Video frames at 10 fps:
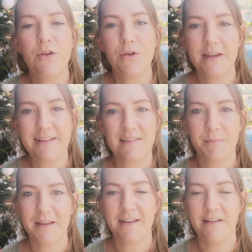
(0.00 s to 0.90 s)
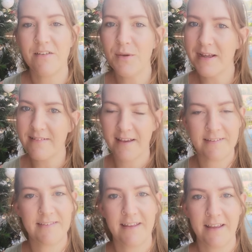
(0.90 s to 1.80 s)
you need to be doing
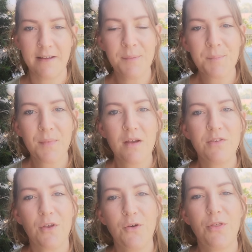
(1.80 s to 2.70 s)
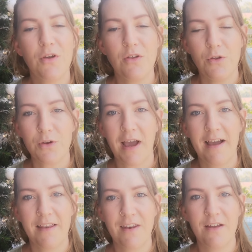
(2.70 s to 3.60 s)
testing so that you
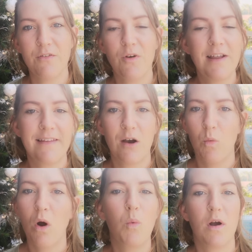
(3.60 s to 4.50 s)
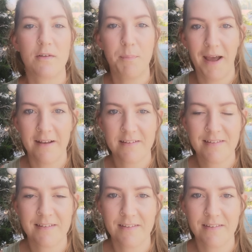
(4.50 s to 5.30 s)
can find out what works best.